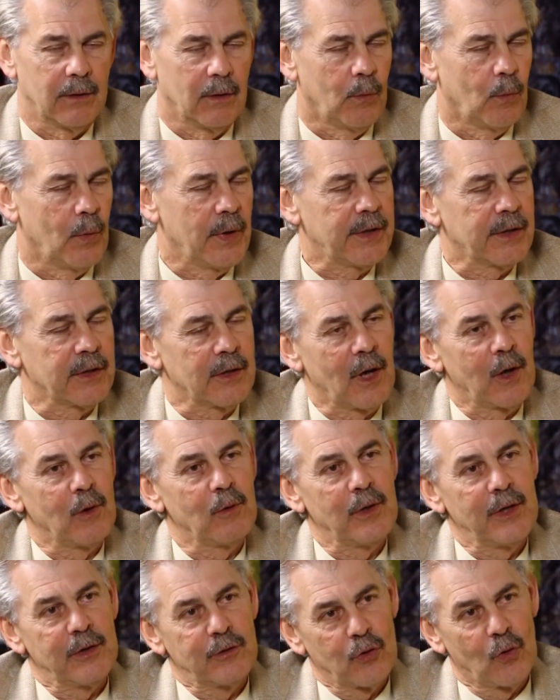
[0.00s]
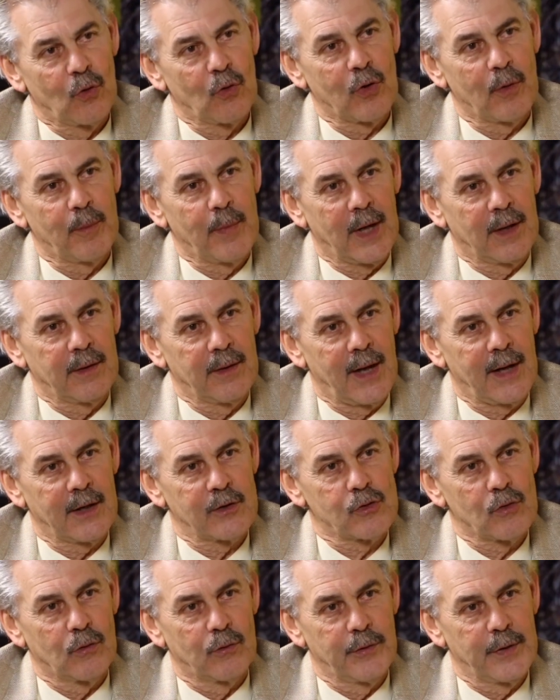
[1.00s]
We can only talk about
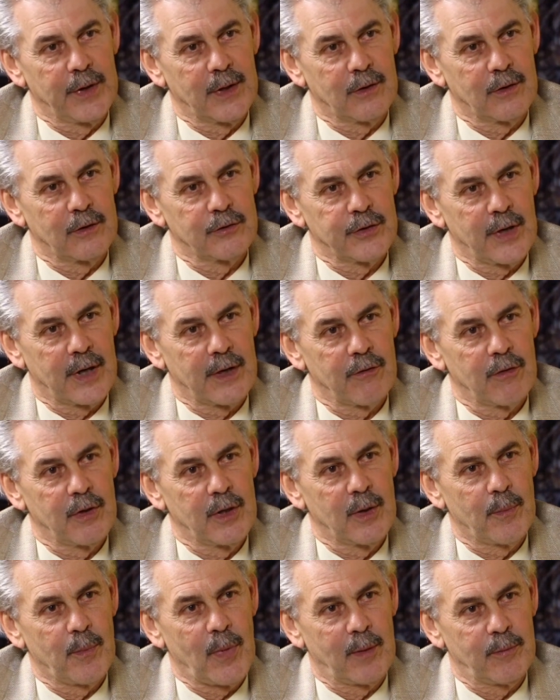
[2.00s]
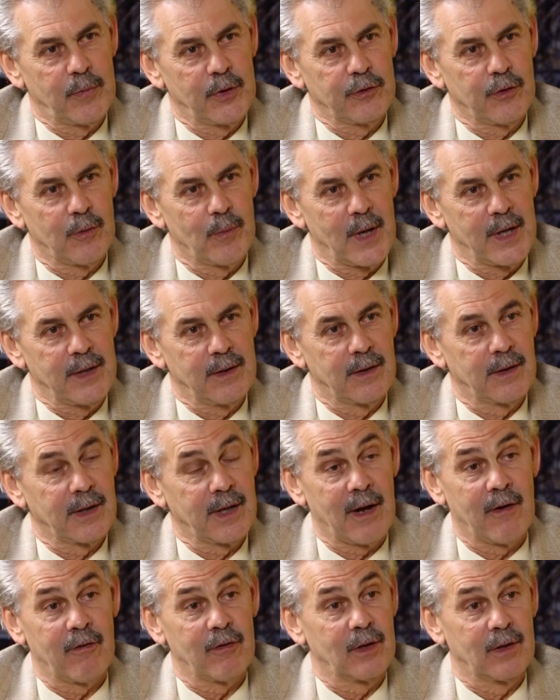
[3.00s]
actual vehicles that are in the public domain, and the
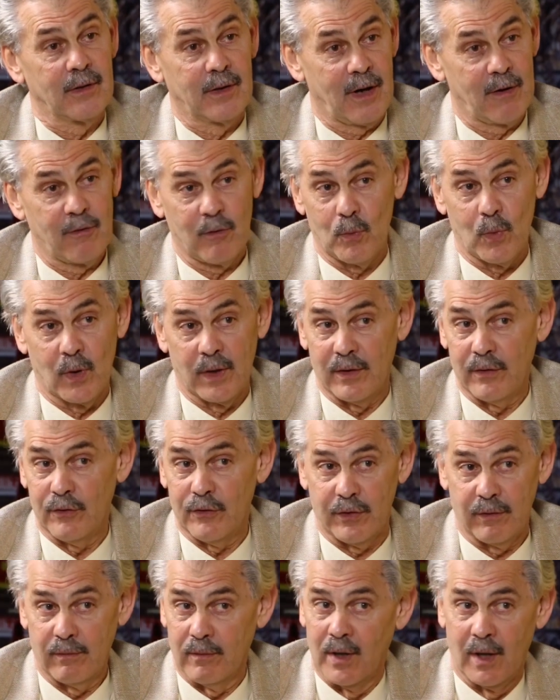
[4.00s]
current one is